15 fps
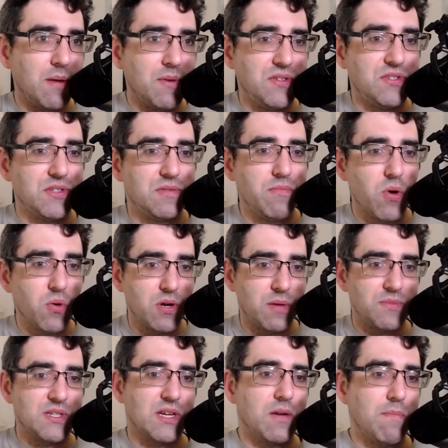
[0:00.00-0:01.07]
is just modems
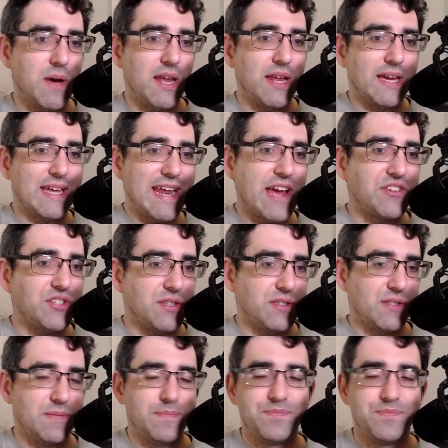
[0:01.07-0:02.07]
and combining connections.